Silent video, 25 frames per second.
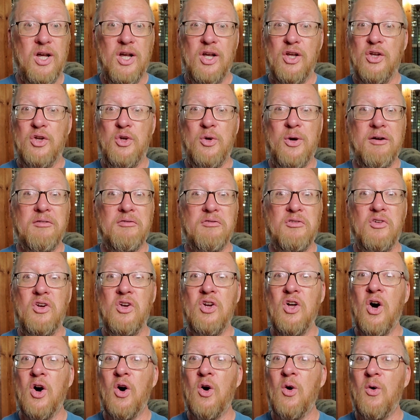You have
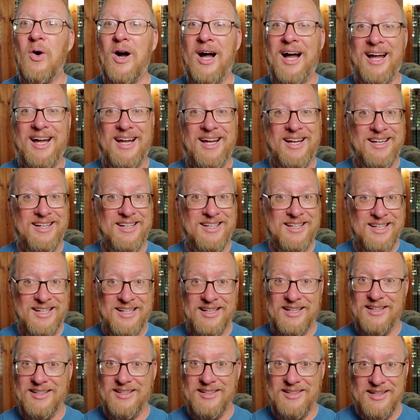no
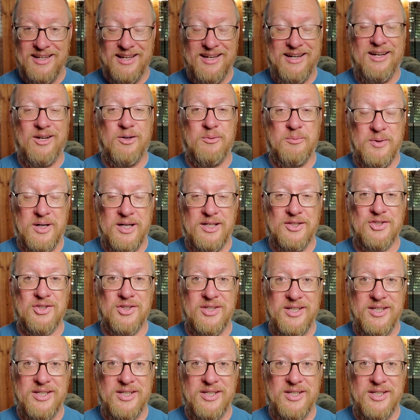idea how much